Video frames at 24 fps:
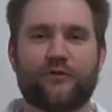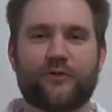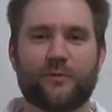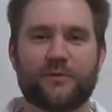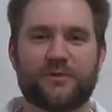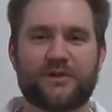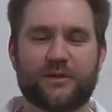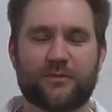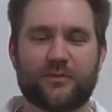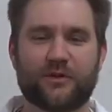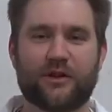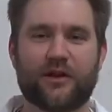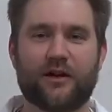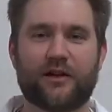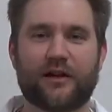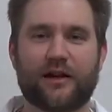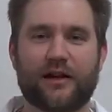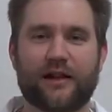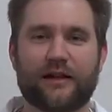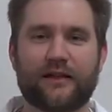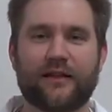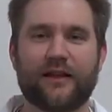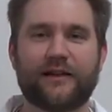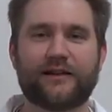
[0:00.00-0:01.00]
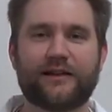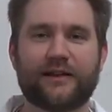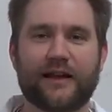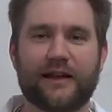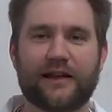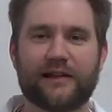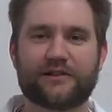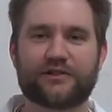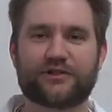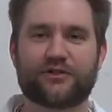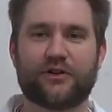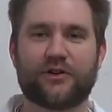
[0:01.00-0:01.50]
from Timolon, and I'd like to
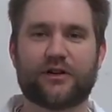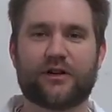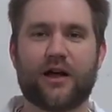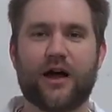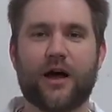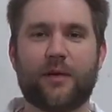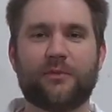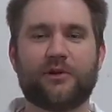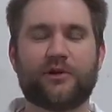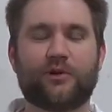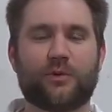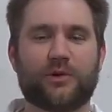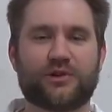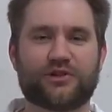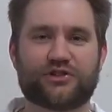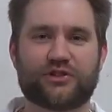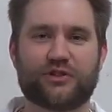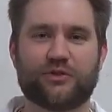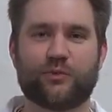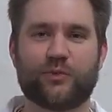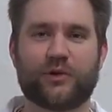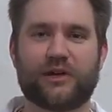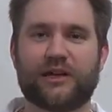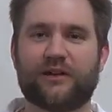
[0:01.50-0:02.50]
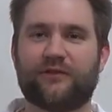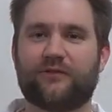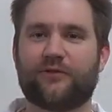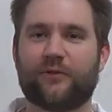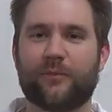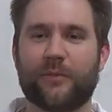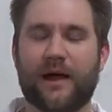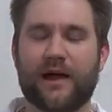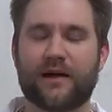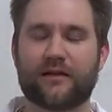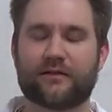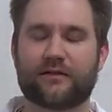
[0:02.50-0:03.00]
answer a common question we get
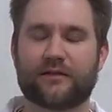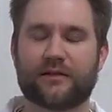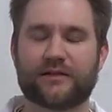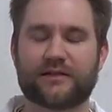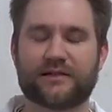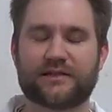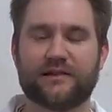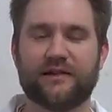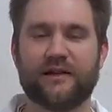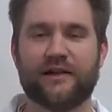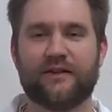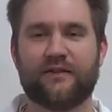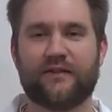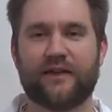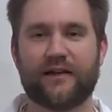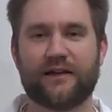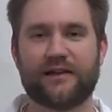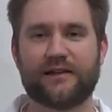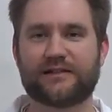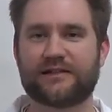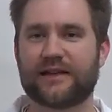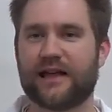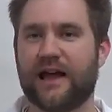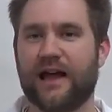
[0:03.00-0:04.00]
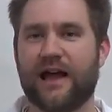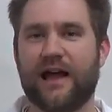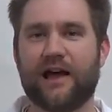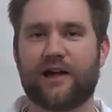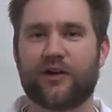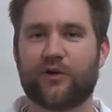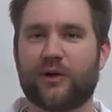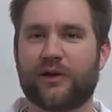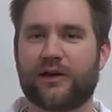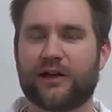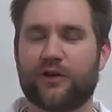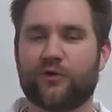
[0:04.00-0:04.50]
from athletes. That is, how
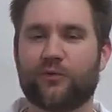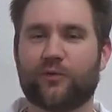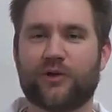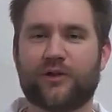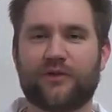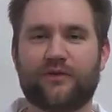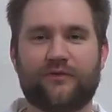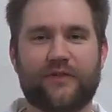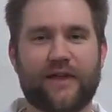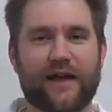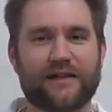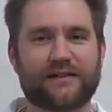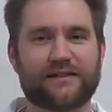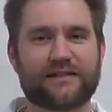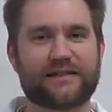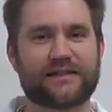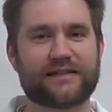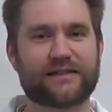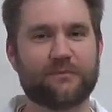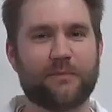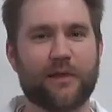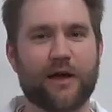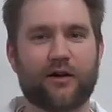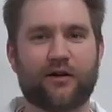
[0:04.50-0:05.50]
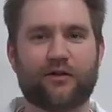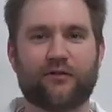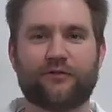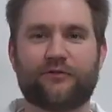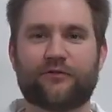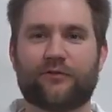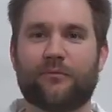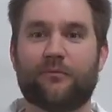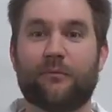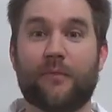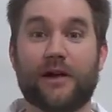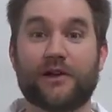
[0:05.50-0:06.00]
do I get rid of that smell
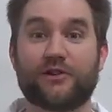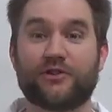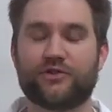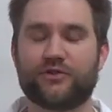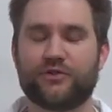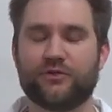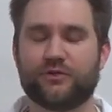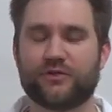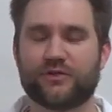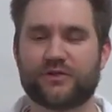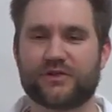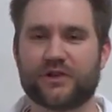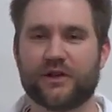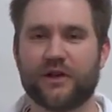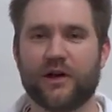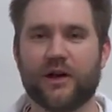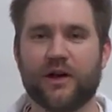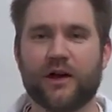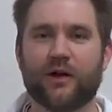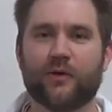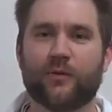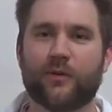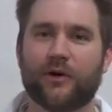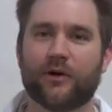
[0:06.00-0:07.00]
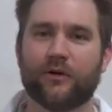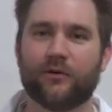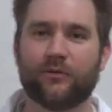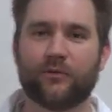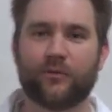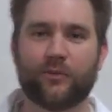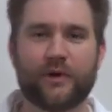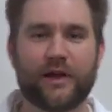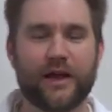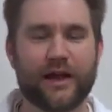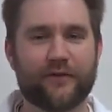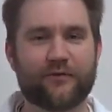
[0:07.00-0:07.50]
from my shoes? Well,
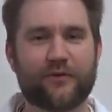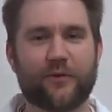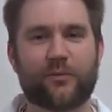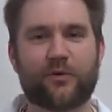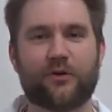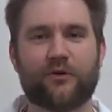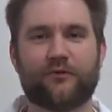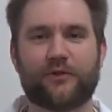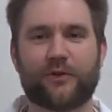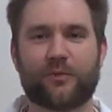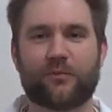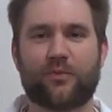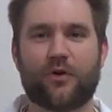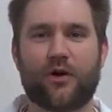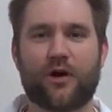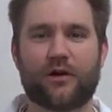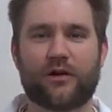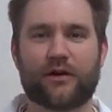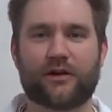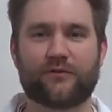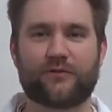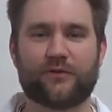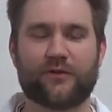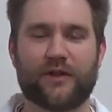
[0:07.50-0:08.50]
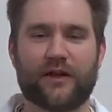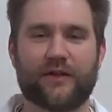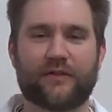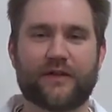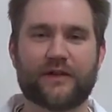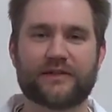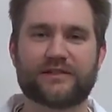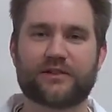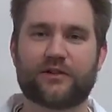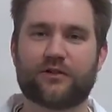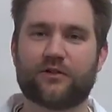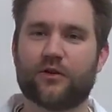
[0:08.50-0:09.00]
we have the perfect product for that.
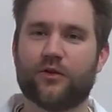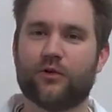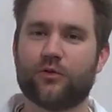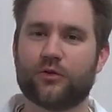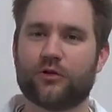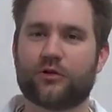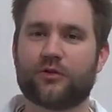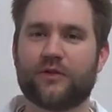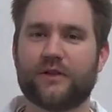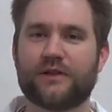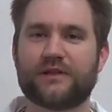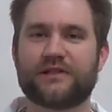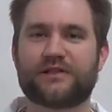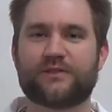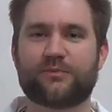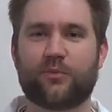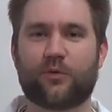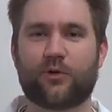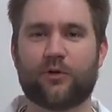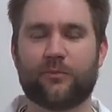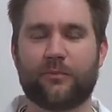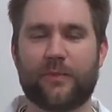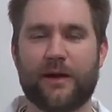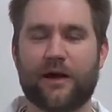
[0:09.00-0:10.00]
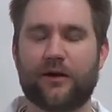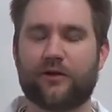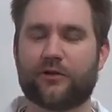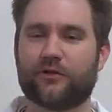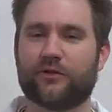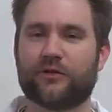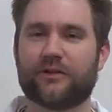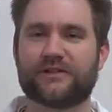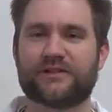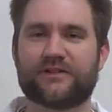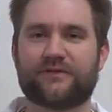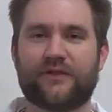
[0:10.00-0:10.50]
That's our Odor Klenz Sport
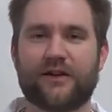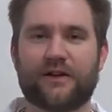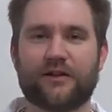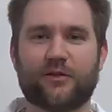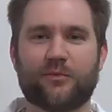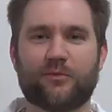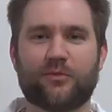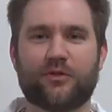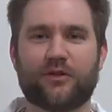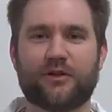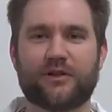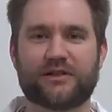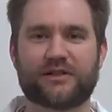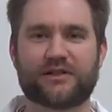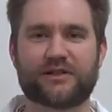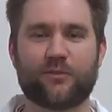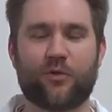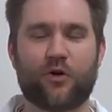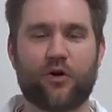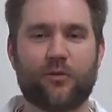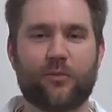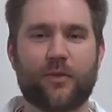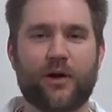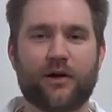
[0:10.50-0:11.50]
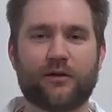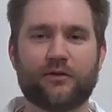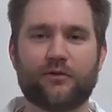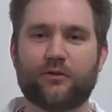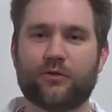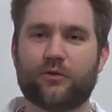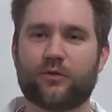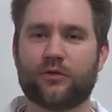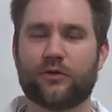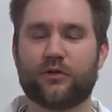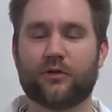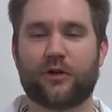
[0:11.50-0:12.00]
Powder. It's available in a small bottle
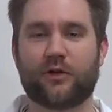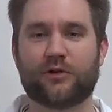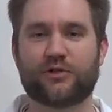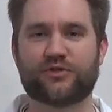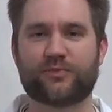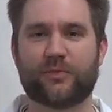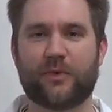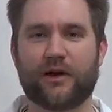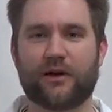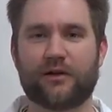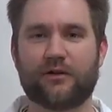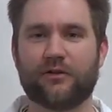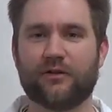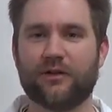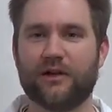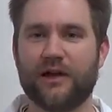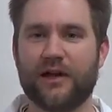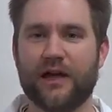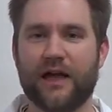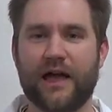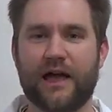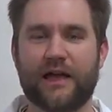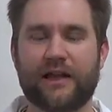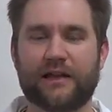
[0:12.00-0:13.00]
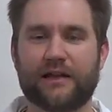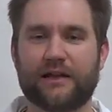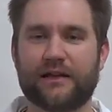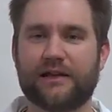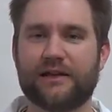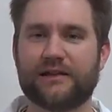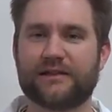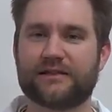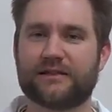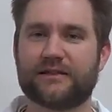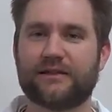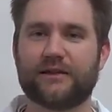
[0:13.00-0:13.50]
or a large bottle, and it
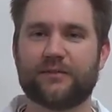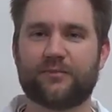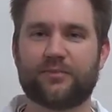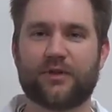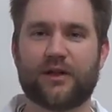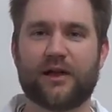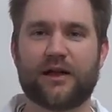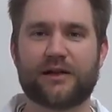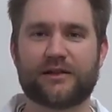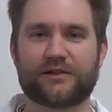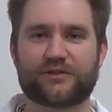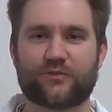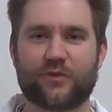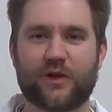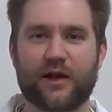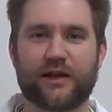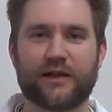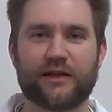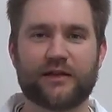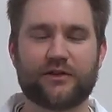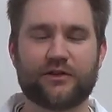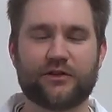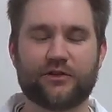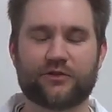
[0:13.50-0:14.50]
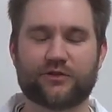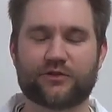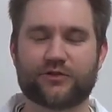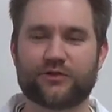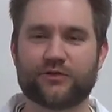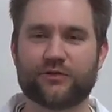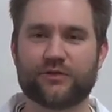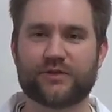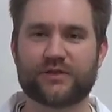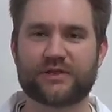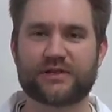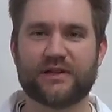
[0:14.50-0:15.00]
easily applies right into your
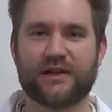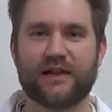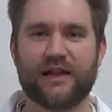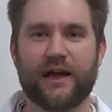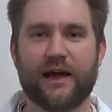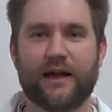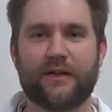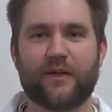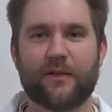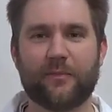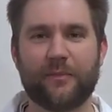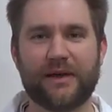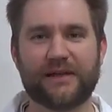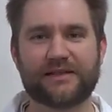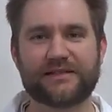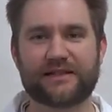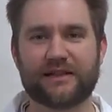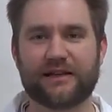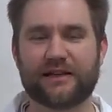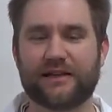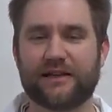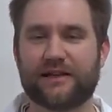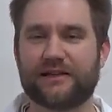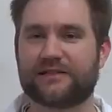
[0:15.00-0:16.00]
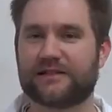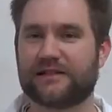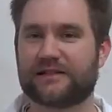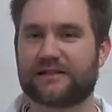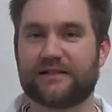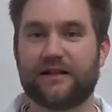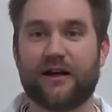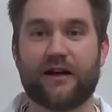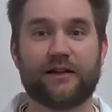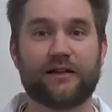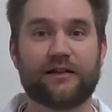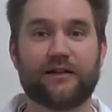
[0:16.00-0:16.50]
shoes. And the best thing is, it's
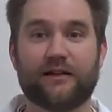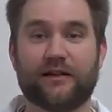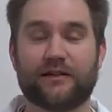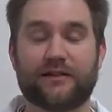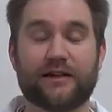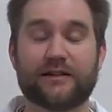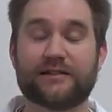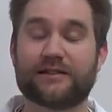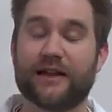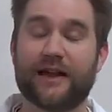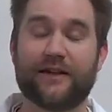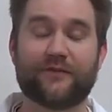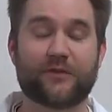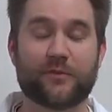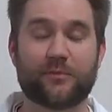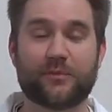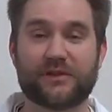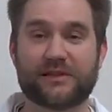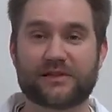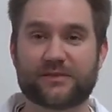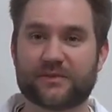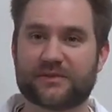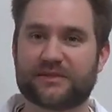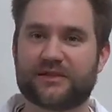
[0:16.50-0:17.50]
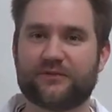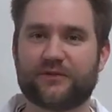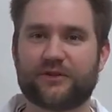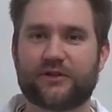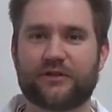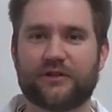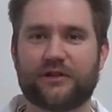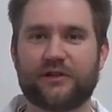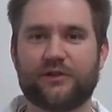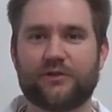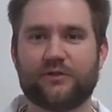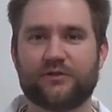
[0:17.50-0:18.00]
not. it doesn't have to be
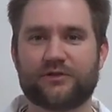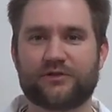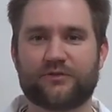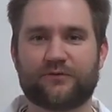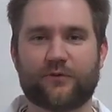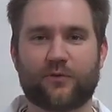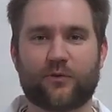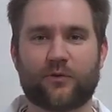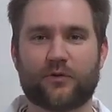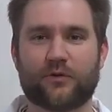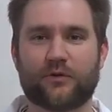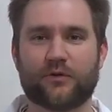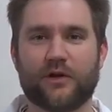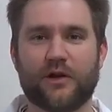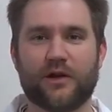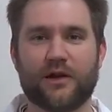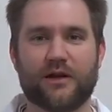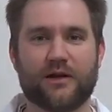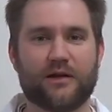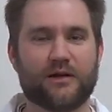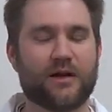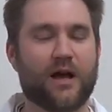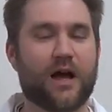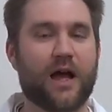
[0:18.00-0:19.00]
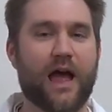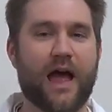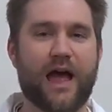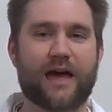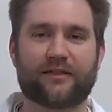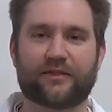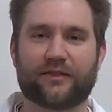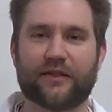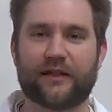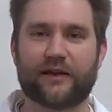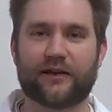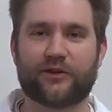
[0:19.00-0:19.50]
specifically used for
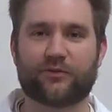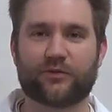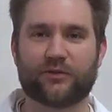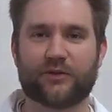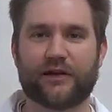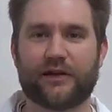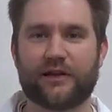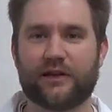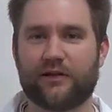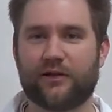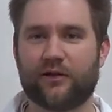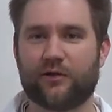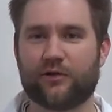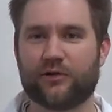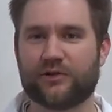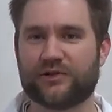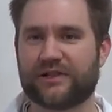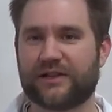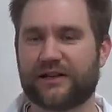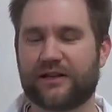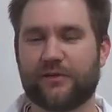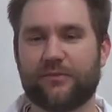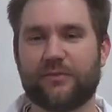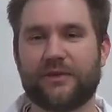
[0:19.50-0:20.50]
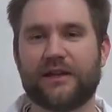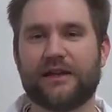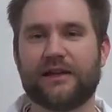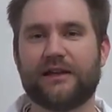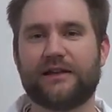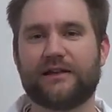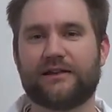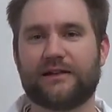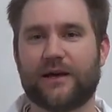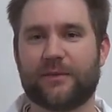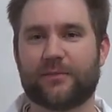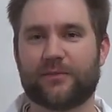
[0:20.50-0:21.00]
athletic-related odors. It can be
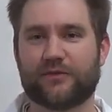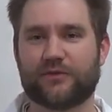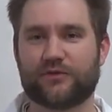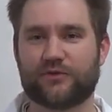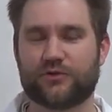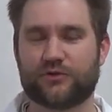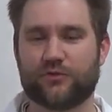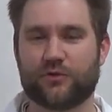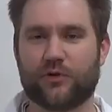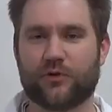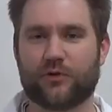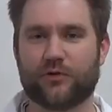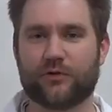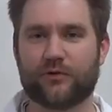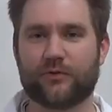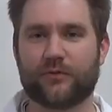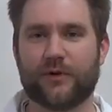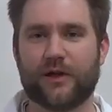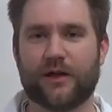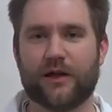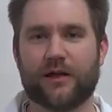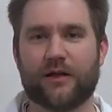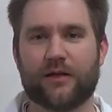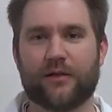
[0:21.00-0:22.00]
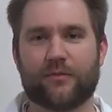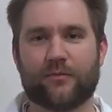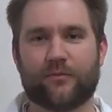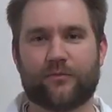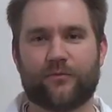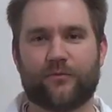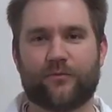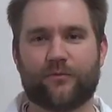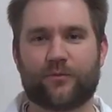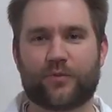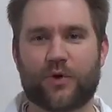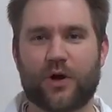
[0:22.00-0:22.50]
any type of shoe odor.
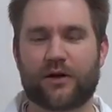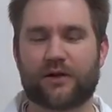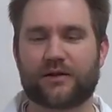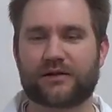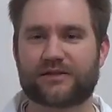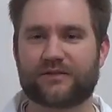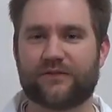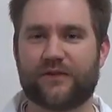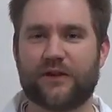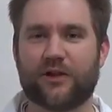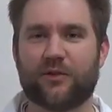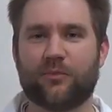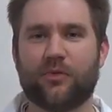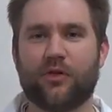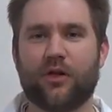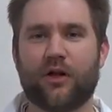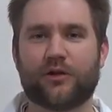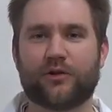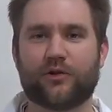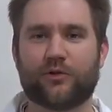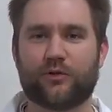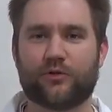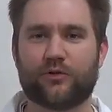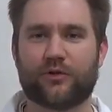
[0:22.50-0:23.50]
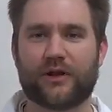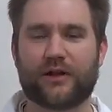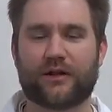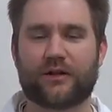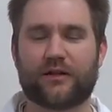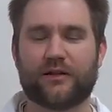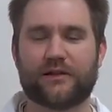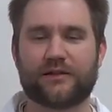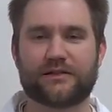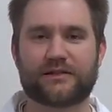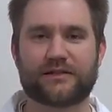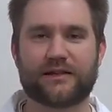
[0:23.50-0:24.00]
Products available on
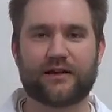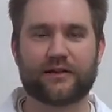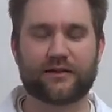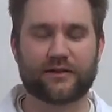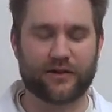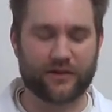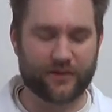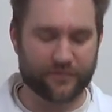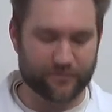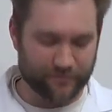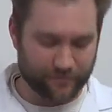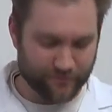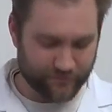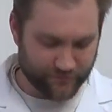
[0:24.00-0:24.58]
odorklenz.com.